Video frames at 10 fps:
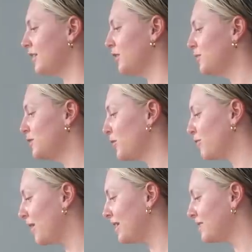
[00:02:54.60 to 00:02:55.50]
Use your
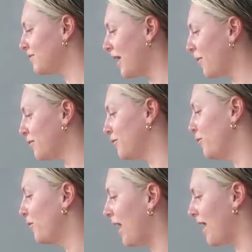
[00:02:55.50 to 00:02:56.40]
Freddie's flower
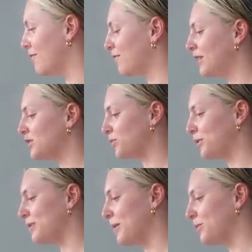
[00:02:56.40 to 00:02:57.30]
food and fresh
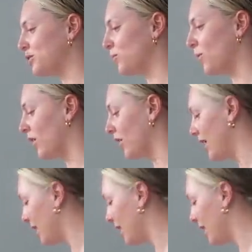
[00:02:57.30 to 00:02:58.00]
room temperature water in